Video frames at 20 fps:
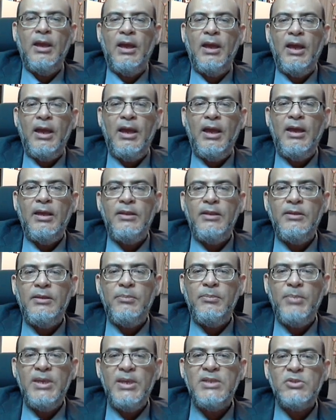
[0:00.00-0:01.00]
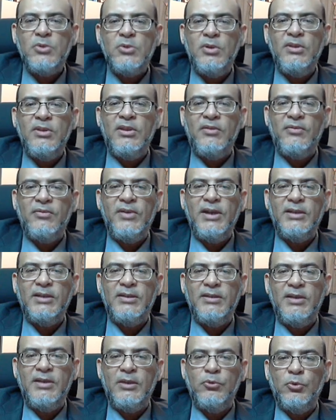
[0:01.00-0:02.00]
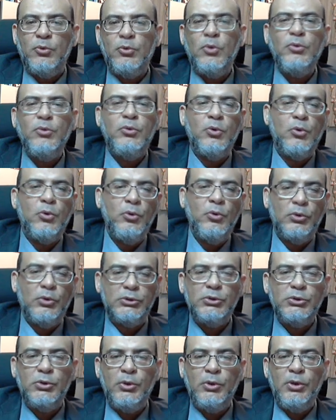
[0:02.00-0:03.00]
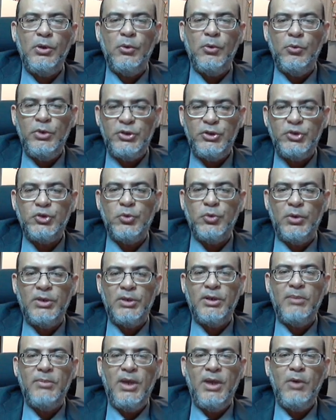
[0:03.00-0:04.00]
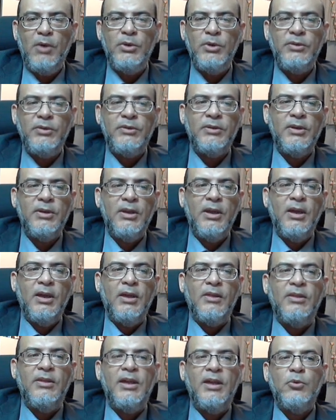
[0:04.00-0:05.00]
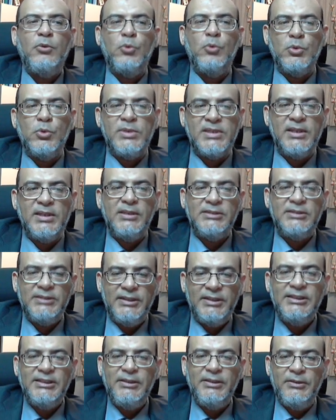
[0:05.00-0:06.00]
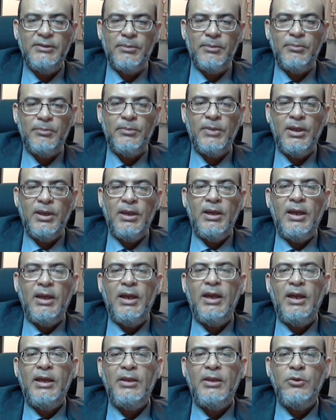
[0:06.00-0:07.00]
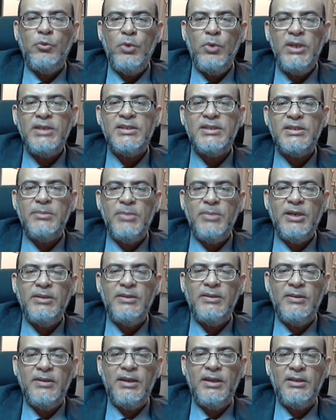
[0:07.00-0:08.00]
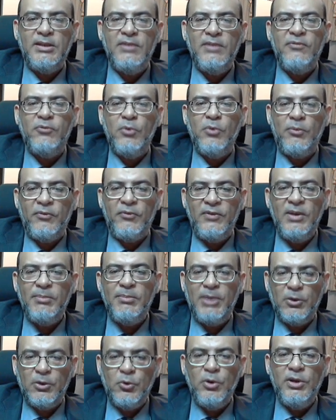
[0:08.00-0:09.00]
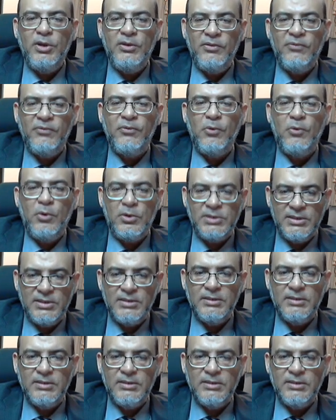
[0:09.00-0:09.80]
And based on the fact that we don't control which will come out, that we consider it random. And we expect that if we flip a coin for